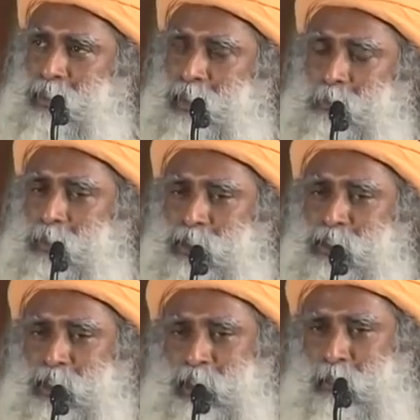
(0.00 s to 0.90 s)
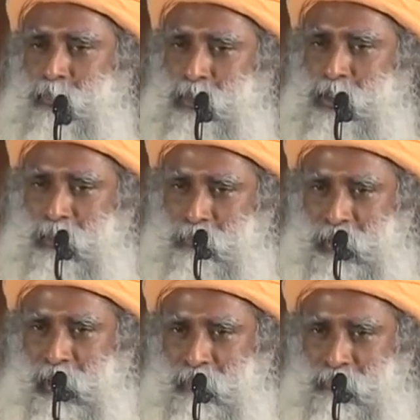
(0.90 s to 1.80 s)
that's been stirring up within
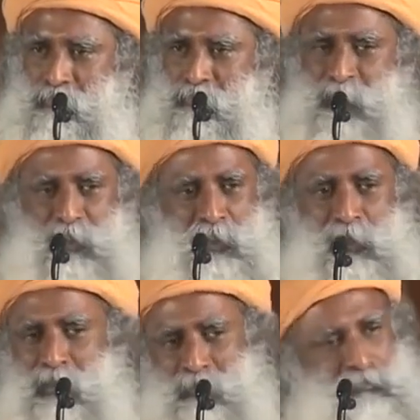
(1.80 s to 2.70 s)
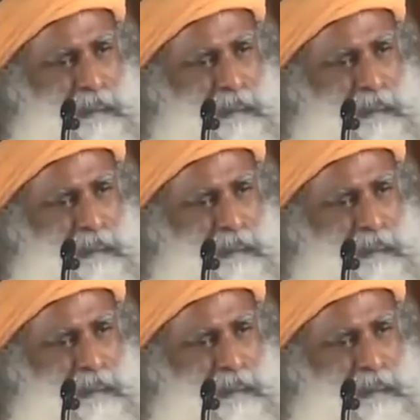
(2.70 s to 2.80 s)
himself, which he